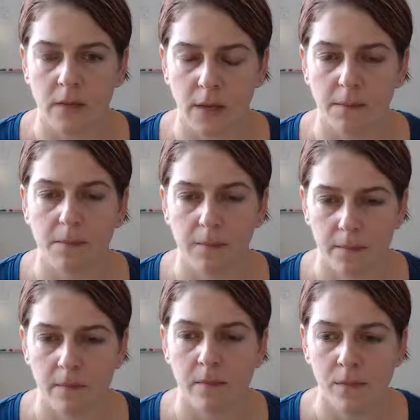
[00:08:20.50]
Yep.
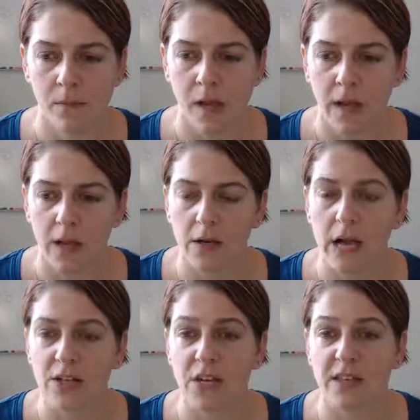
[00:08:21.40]
And
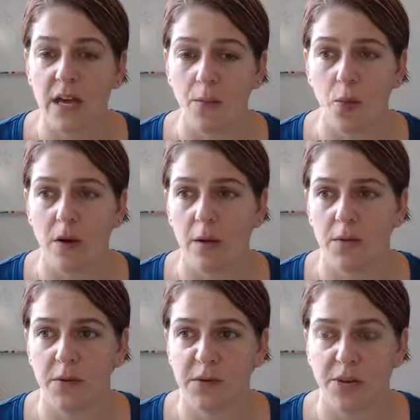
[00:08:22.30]
actually, at that point,
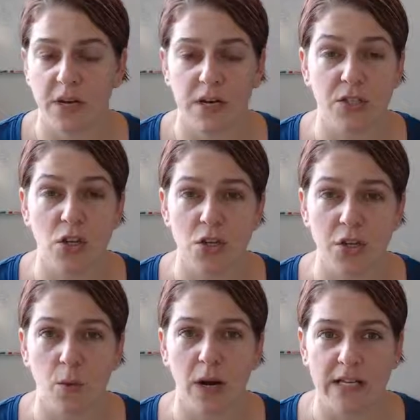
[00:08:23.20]
because usually
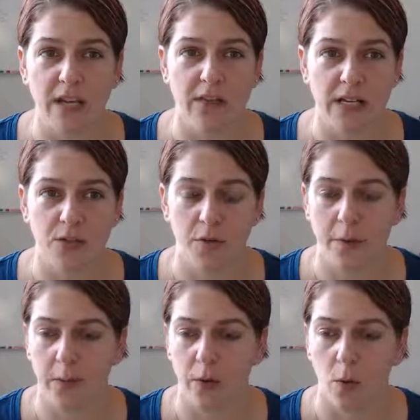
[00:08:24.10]
when I tell that story, people
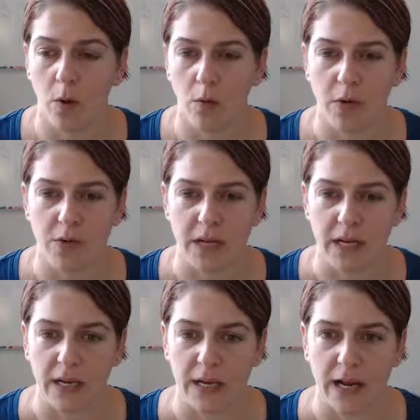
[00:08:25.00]
are like, well, what were you taking
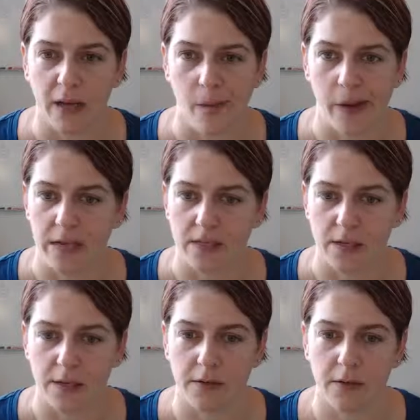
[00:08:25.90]
and how to get my hands on it?
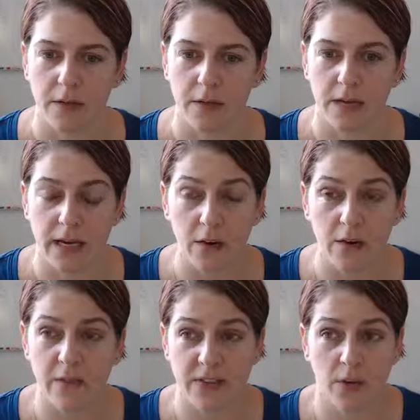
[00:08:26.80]
Like, I don't even
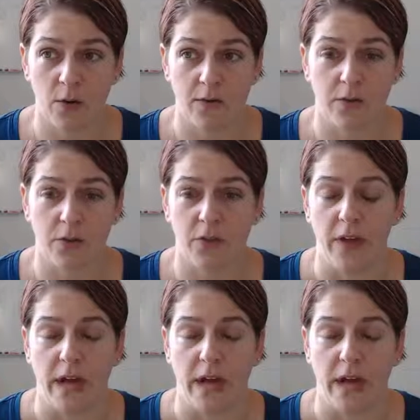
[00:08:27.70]
have to go any further than that.